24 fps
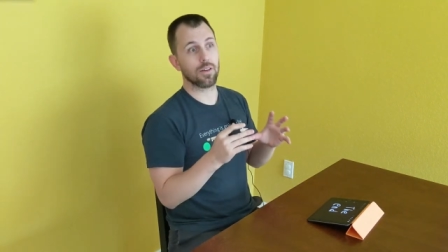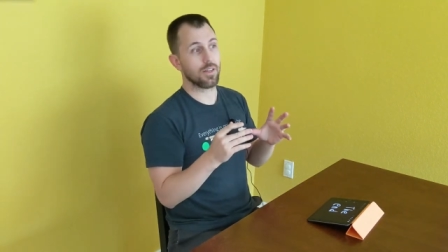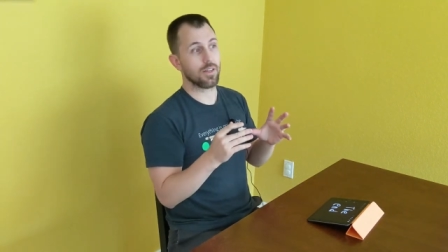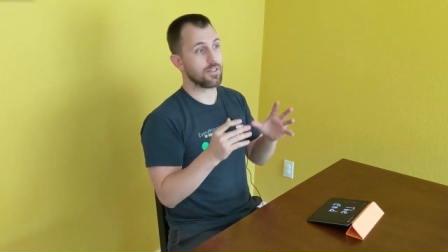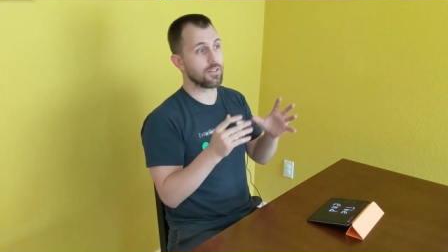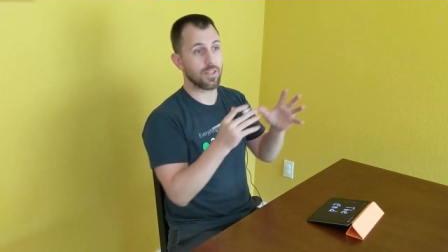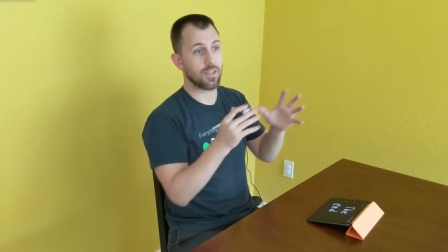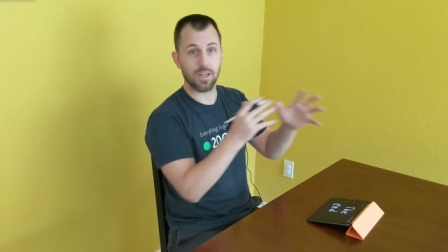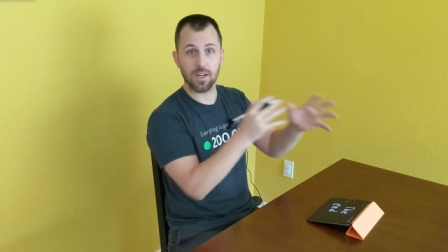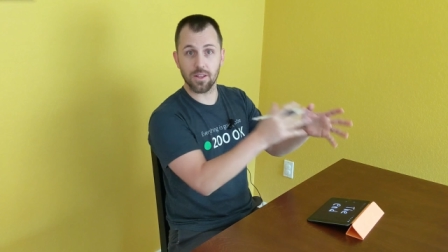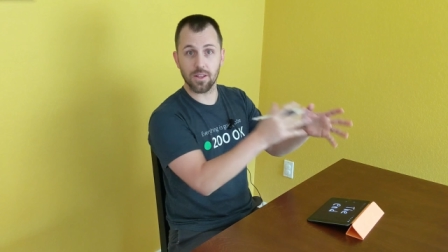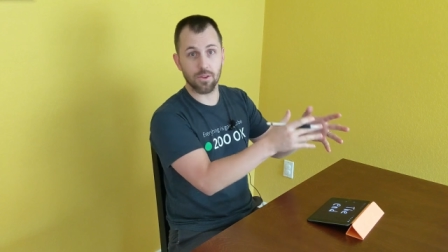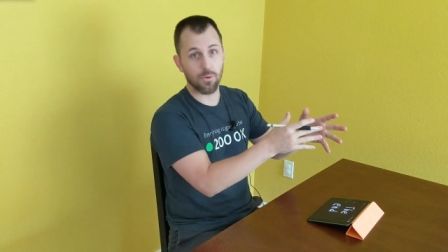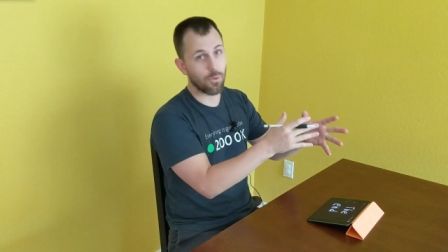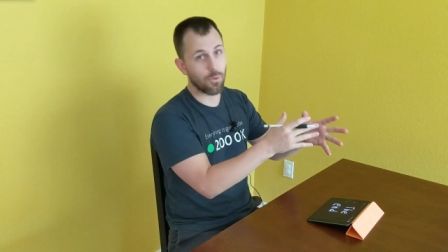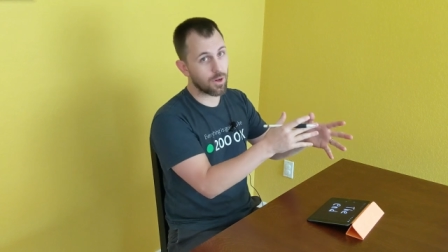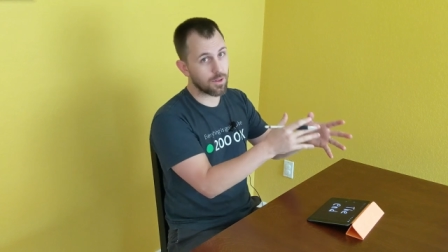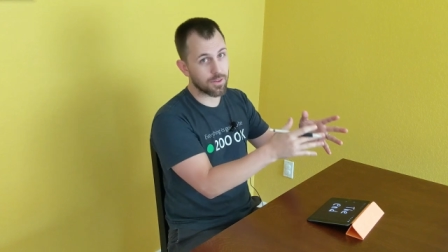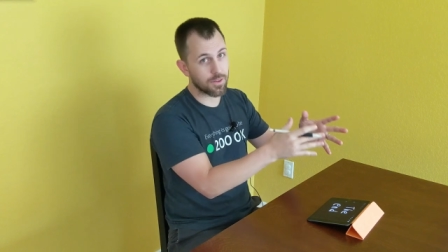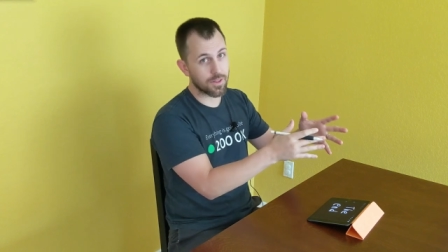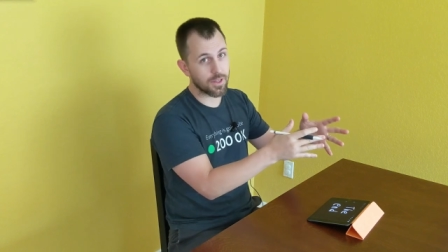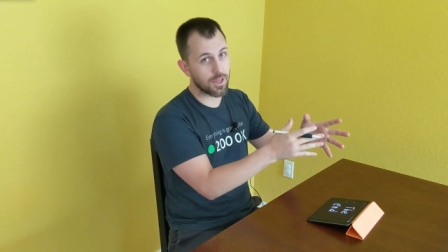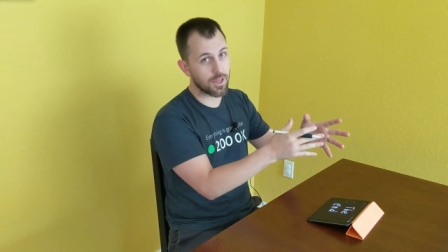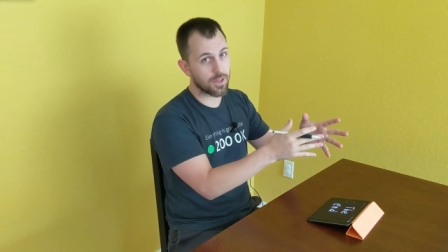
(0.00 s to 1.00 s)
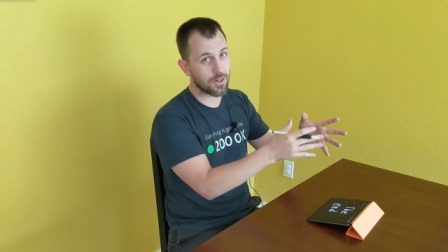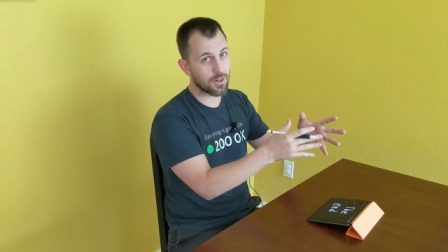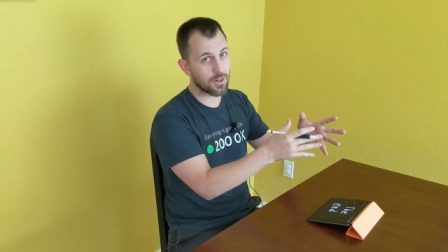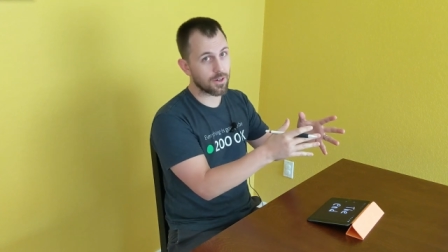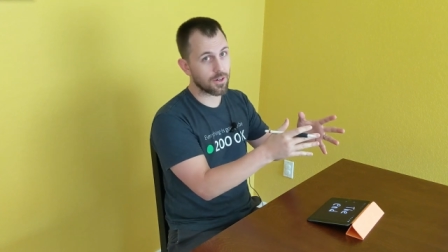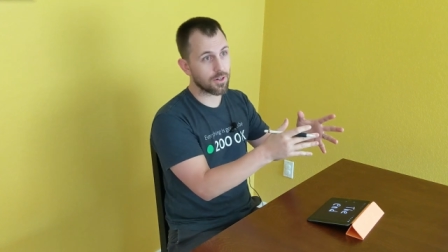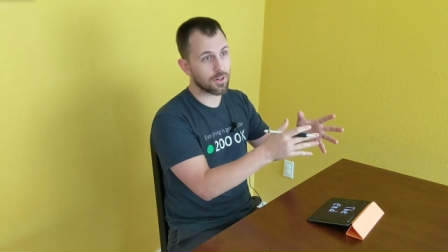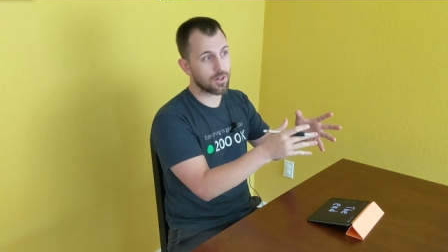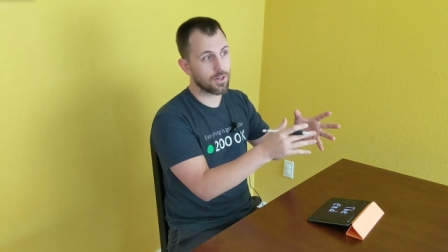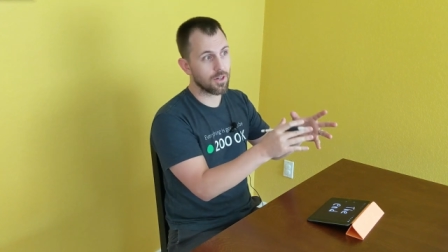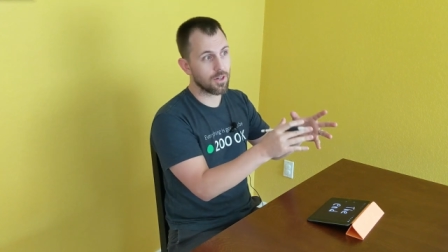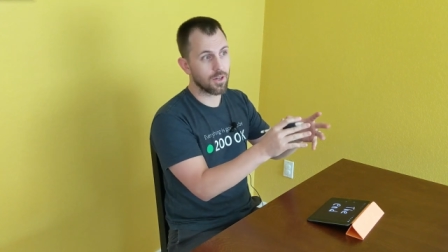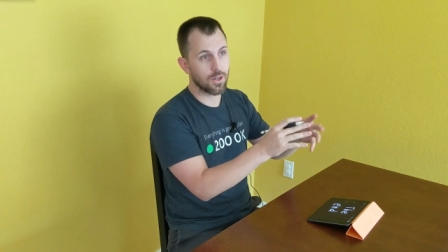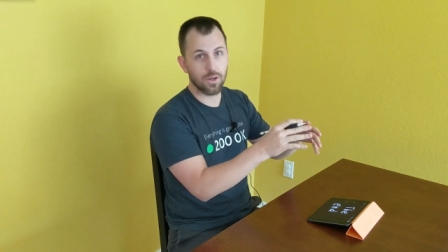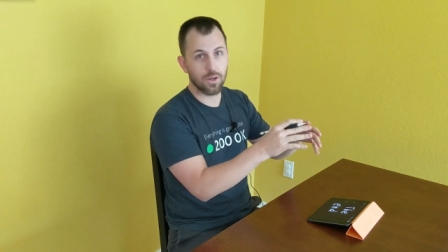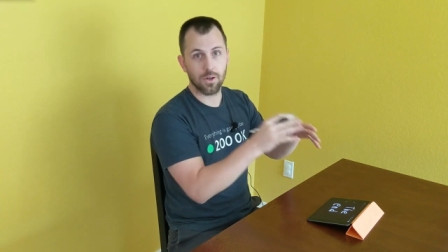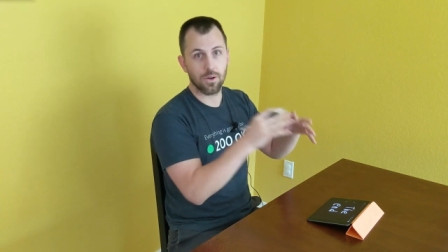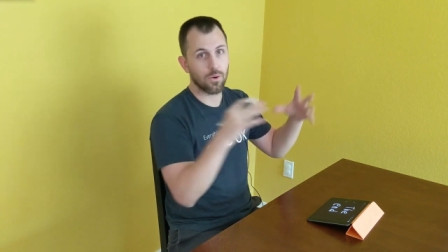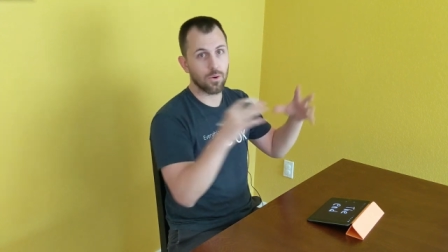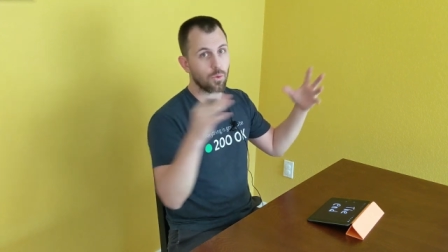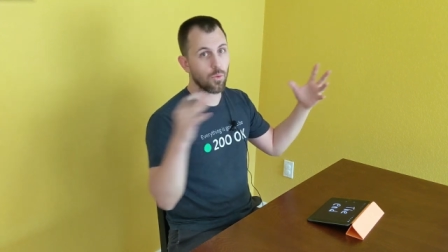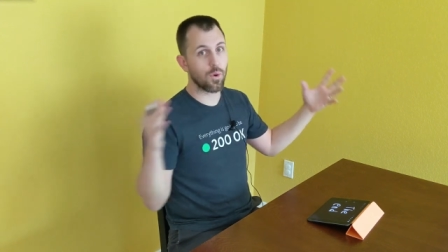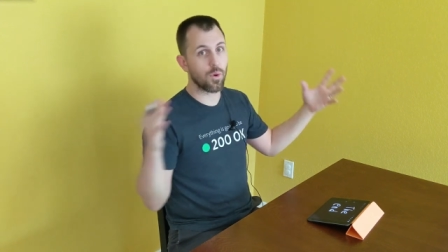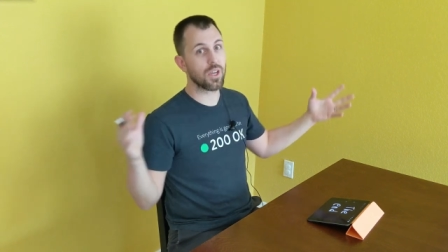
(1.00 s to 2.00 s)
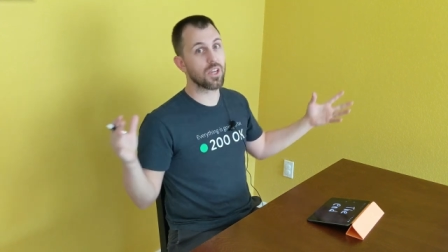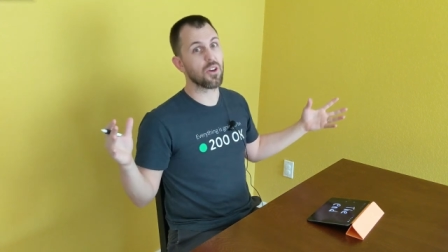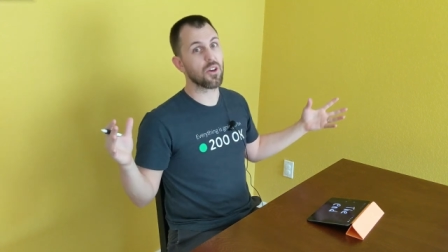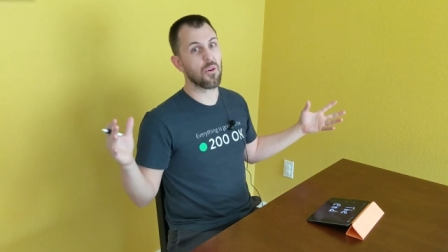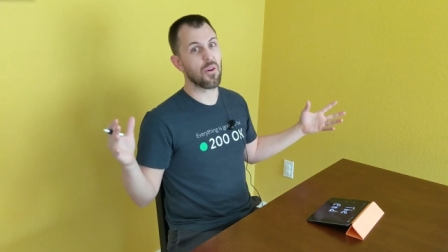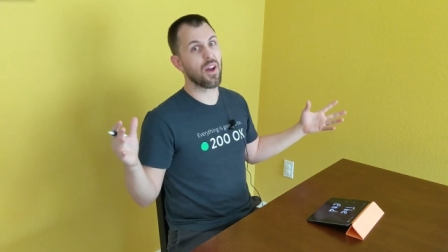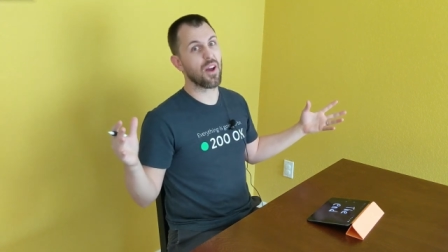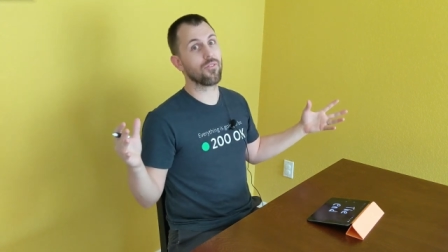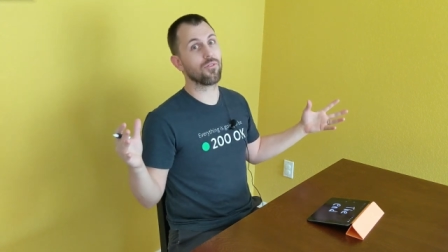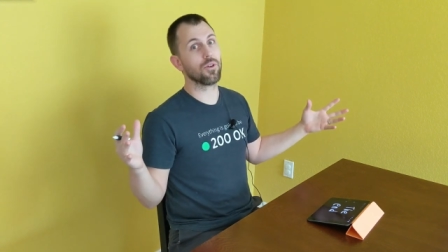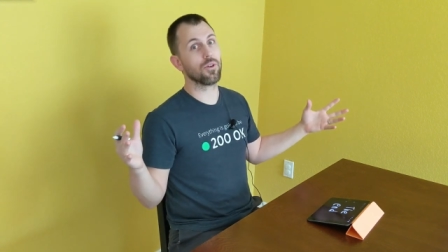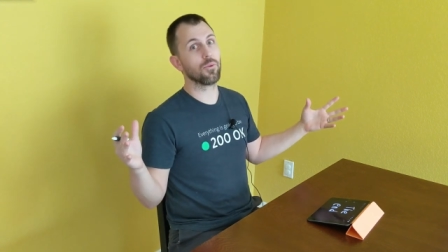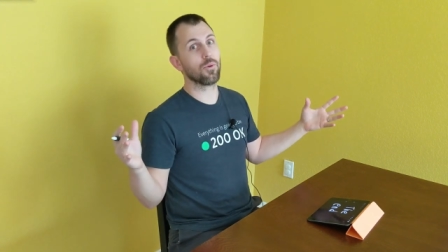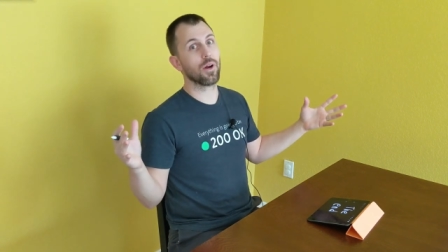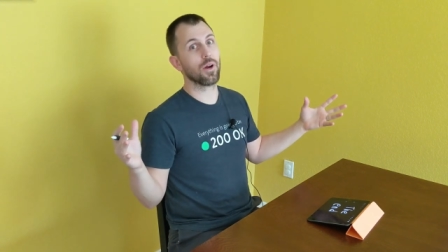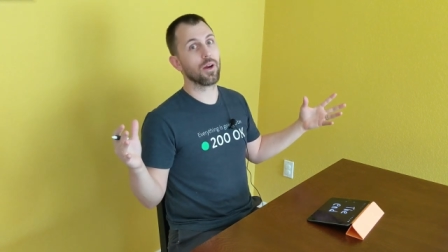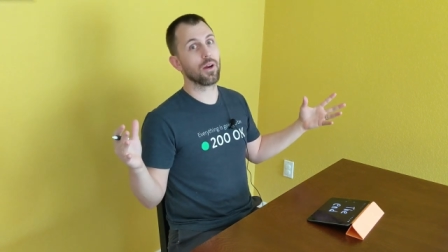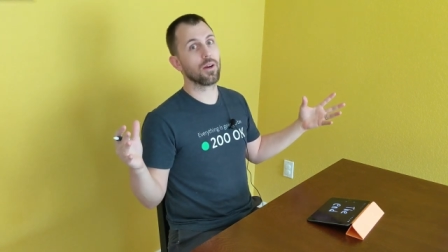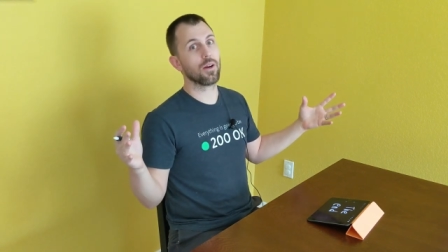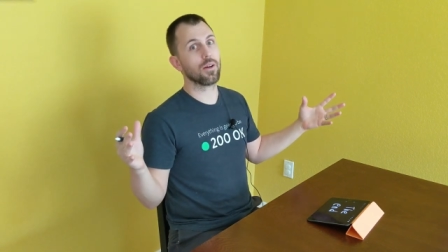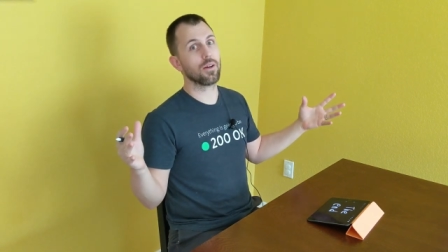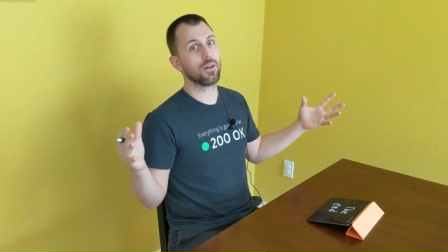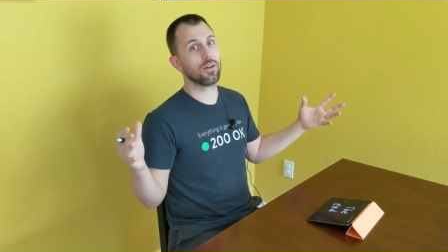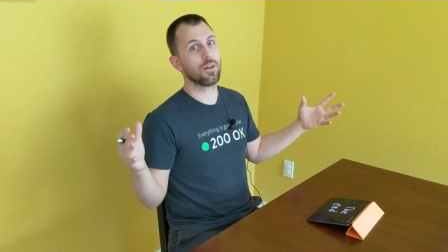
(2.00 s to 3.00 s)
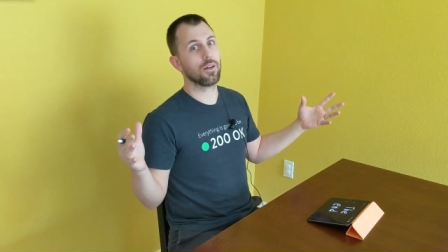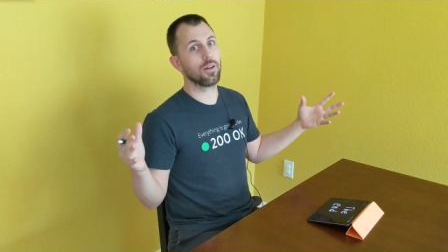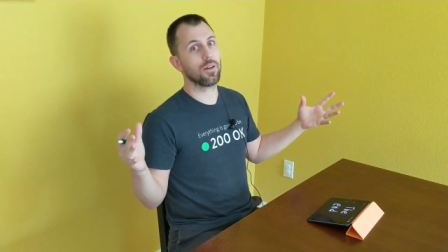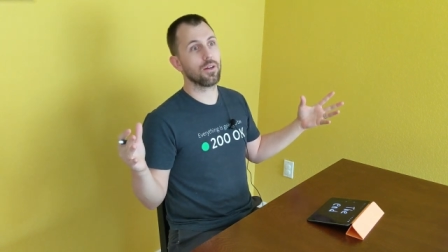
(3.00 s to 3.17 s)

instead of the one theater, we can go everywhere,